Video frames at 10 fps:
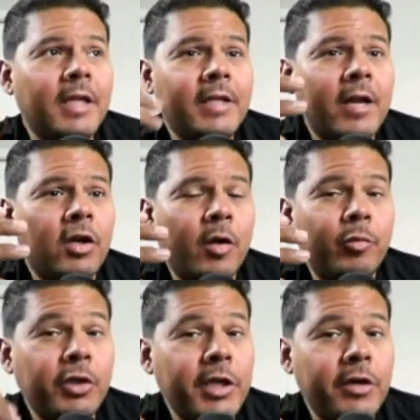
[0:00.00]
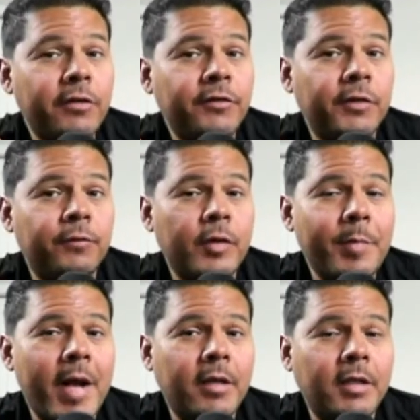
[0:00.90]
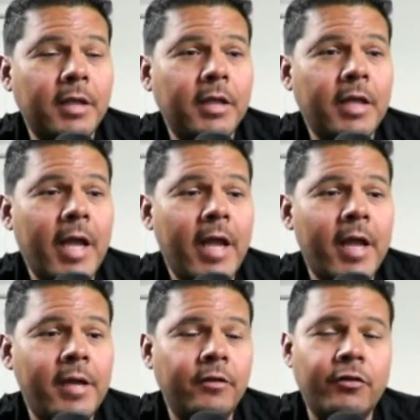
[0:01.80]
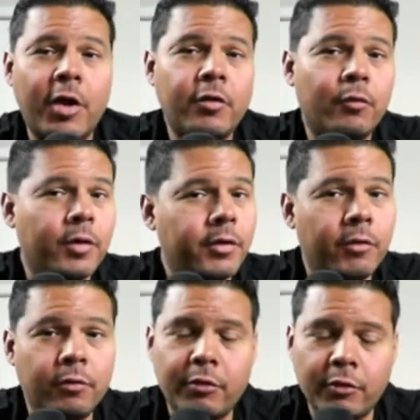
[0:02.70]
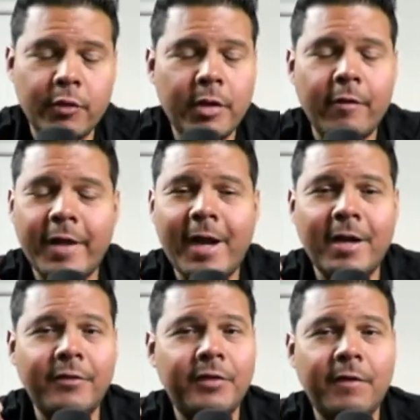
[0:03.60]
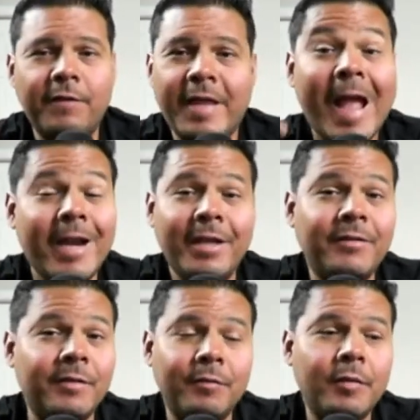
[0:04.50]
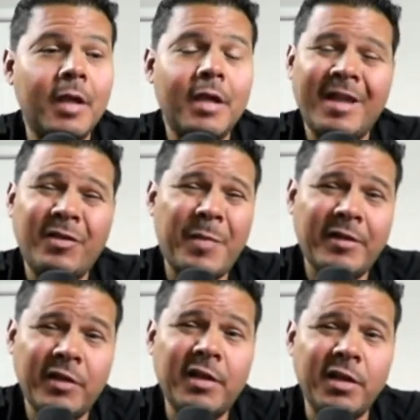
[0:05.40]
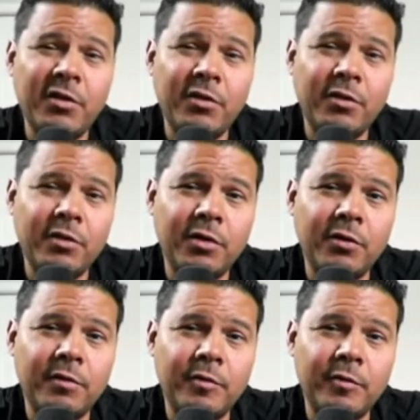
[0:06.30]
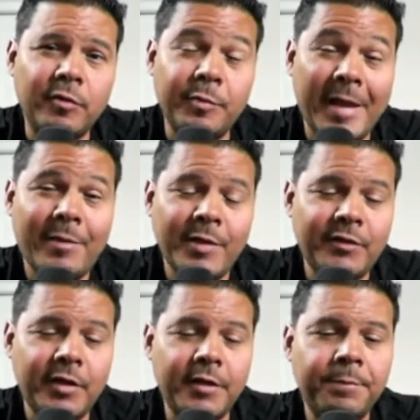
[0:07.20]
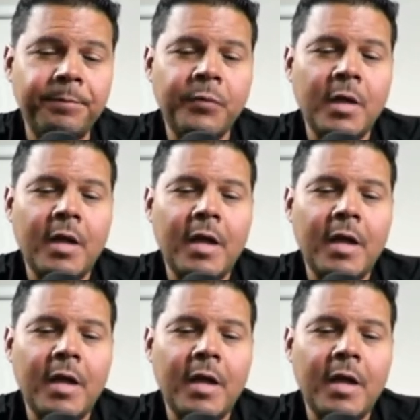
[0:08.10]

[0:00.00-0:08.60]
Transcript: Lead down a couple of years of remodeling and trying to run your own crew and all that kind of stuff and the headaches and that's basically your your babysitting.